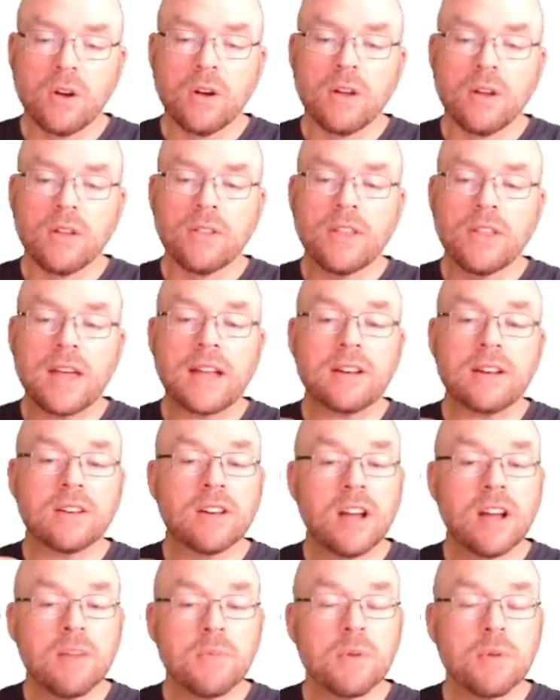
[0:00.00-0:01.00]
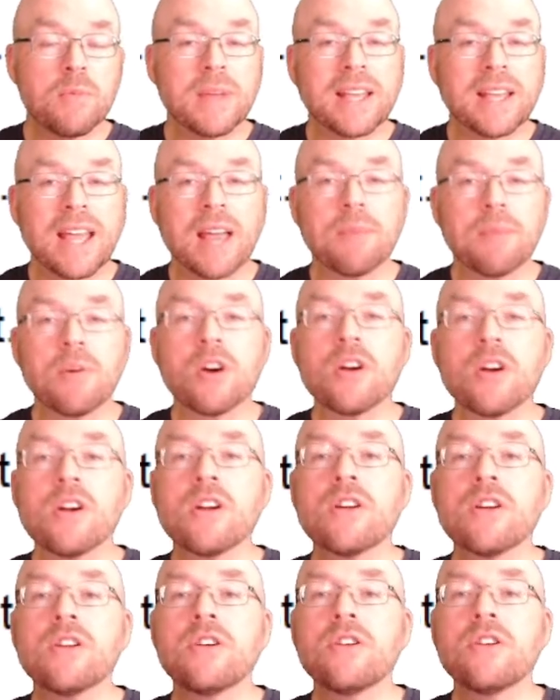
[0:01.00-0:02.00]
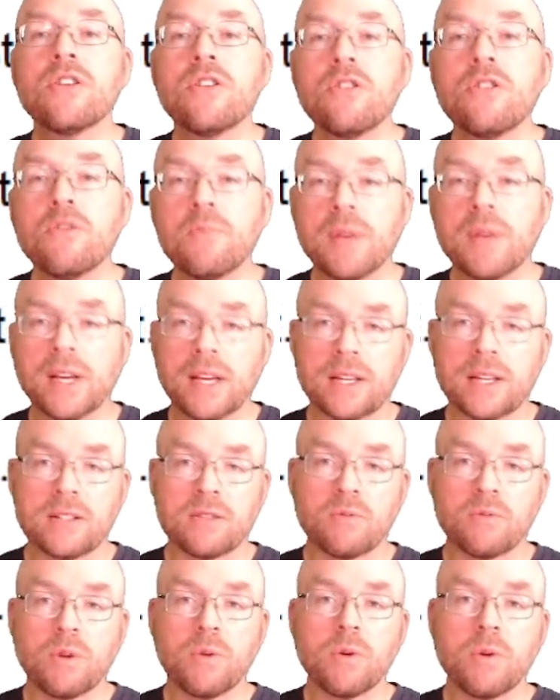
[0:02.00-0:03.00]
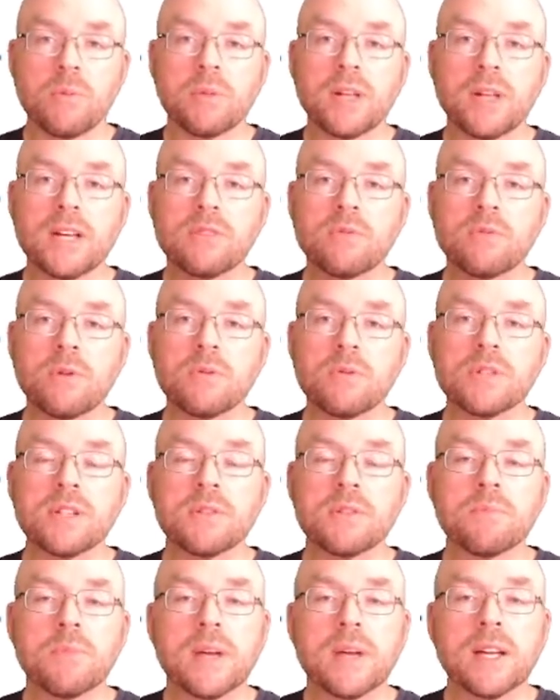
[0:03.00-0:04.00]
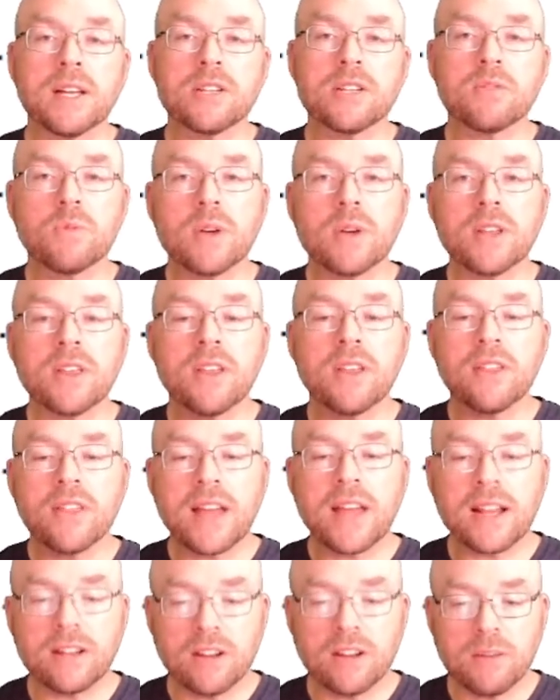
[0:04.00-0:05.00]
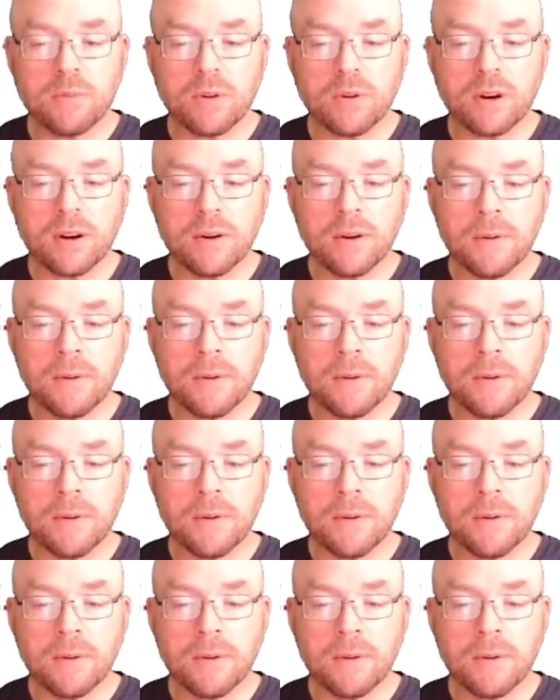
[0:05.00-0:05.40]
That number became our new biggest. We replaced what was in biggest with that number.